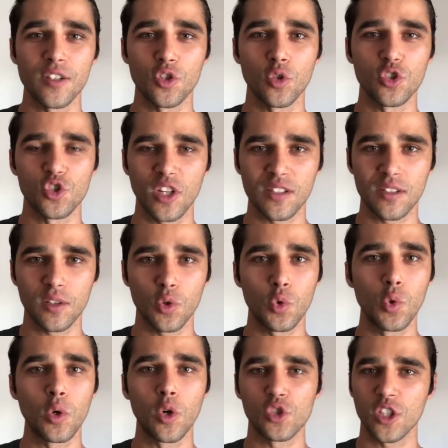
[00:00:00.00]
So just
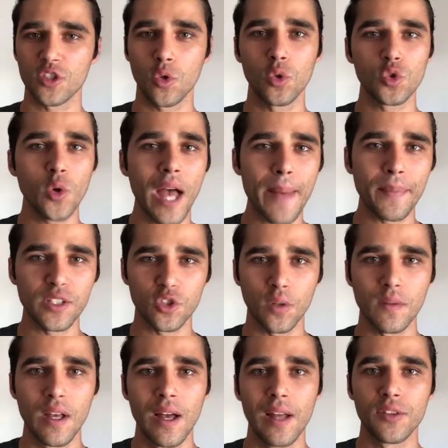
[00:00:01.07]
Google, just go to Amazon,